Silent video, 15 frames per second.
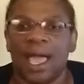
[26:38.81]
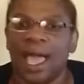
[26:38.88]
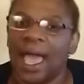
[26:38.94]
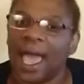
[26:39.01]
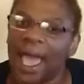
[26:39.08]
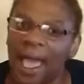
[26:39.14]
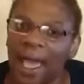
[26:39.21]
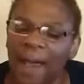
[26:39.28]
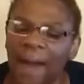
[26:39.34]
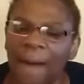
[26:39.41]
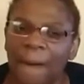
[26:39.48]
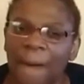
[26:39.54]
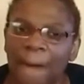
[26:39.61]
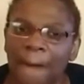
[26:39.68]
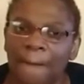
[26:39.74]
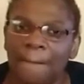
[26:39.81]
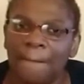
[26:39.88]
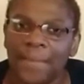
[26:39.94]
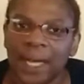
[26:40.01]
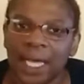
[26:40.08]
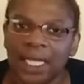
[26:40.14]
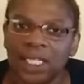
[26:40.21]
how
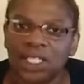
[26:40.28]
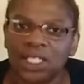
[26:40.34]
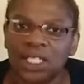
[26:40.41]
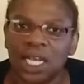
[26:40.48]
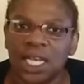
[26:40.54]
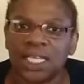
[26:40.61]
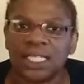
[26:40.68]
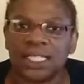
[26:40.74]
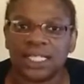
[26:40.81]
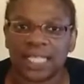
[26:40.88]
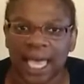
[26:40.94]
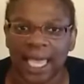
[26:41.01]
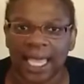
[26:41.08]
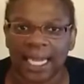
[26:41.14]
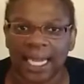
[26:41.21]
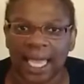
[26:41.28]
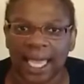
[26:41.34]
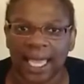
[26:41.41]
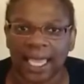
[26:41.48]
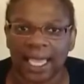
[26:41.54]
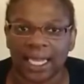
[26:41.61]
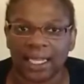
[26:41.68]
much
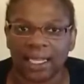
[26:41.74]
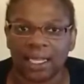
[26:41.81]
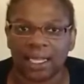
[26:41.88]
cyanide